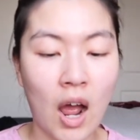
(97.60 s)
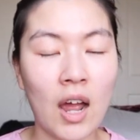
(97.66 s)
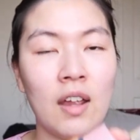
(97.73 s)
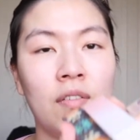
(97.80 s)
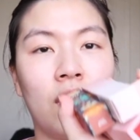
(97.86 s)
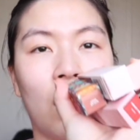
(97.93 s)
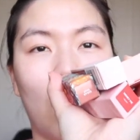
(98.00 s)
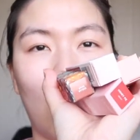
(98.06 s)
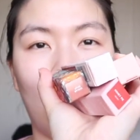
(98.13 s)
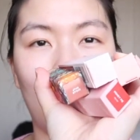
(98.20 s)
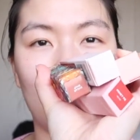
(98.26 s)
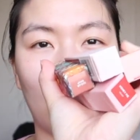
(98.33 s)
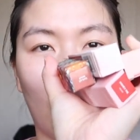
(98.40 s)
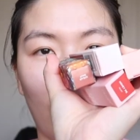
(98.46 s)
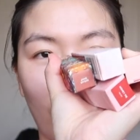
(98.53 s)
I
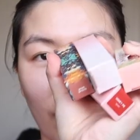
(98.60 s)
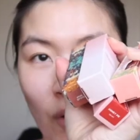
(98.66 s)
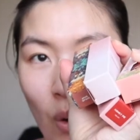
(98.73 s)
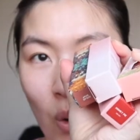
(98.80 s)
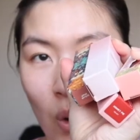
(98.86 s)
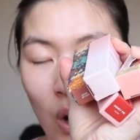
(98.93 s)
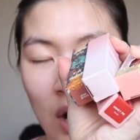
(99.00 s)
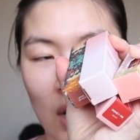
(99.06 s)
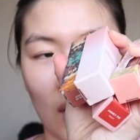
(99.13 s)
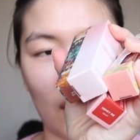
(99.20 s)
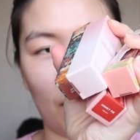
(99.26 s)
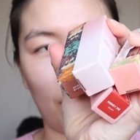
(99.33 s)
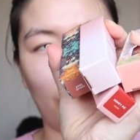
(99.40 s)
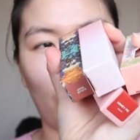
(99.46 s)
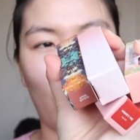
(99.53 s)
got 4
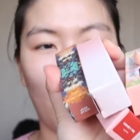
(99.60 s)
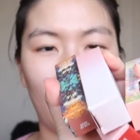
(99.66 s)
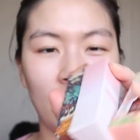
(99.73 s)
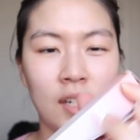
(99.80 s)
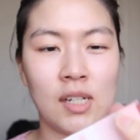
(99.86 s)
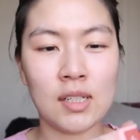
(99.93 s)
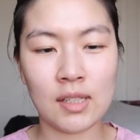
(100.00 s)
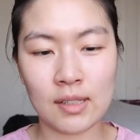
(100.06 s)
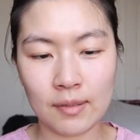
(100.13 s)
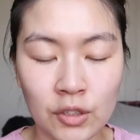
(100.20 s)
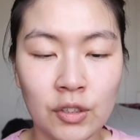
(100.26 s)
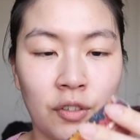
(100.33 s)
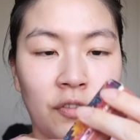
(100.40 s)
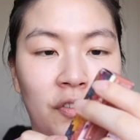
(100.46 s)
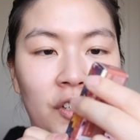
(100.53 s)
lip products.
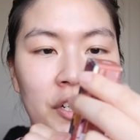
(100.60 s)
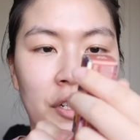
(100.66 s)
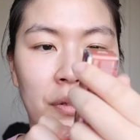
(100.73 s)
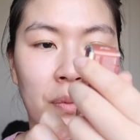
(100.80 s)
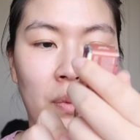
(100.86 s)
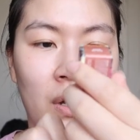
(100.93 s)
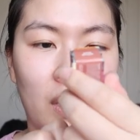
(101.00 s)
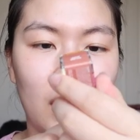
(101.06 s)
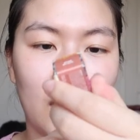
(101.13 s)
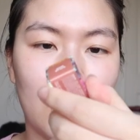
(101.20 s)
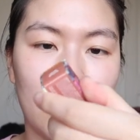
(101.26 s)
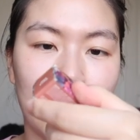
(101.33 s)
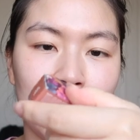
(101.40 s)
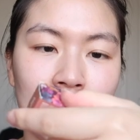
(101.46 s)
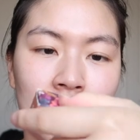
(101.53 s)
So the first one
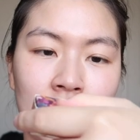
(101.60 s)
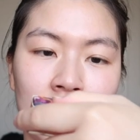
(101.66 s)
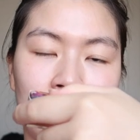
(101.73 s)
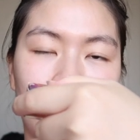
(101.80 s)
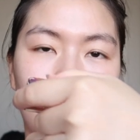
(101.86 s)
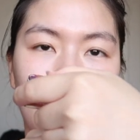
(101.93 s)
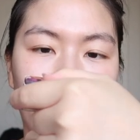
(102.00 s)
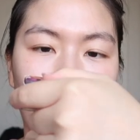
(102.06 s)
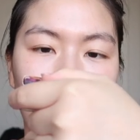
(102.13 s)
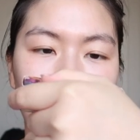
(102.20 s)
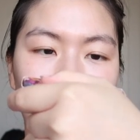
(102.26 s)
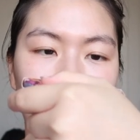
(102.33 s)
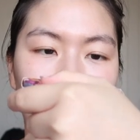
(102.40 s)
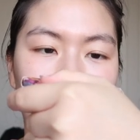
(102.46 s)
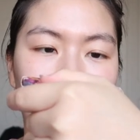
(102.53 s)
is
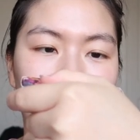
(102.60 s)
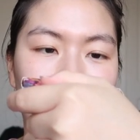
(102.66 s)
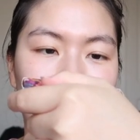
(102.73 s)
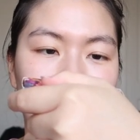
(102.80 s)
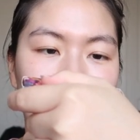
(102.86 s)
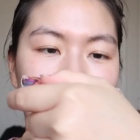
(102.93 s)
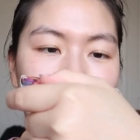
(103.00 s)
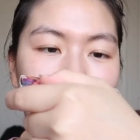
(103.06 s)
French Kiss